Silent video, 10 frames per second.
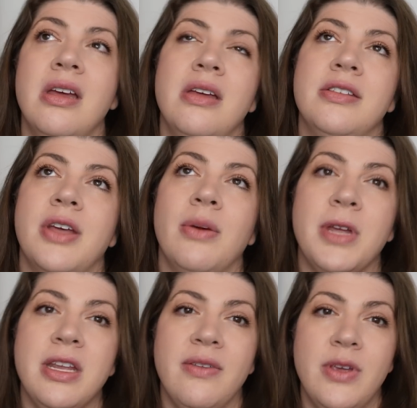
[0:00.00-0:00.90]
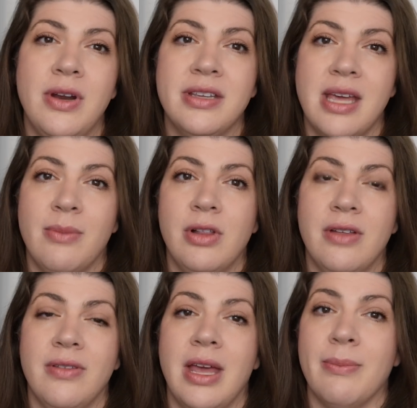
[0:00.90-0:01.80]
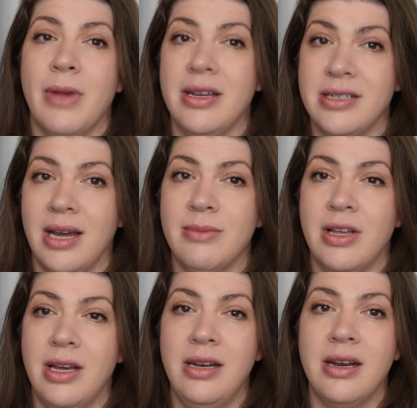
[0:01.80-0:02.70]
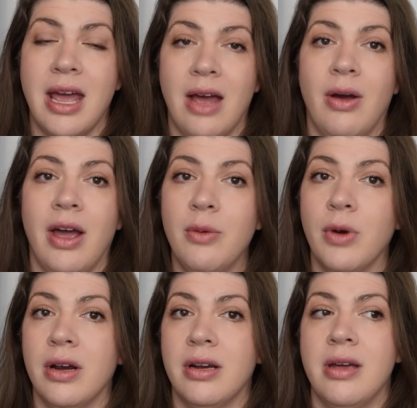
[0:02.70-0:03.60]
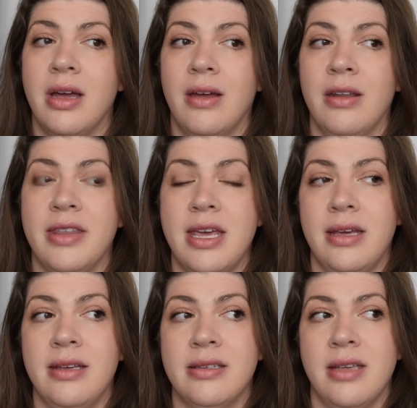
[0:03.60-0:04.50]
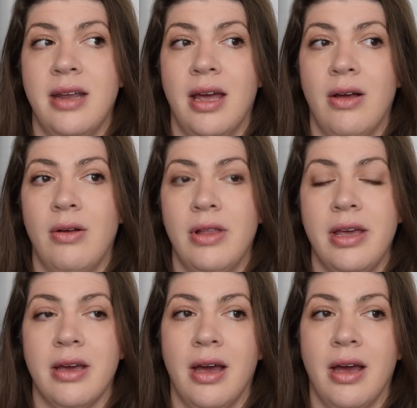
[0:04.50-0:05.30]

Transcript: So I'm going to give you an example of like my timeline and how I work on things and how like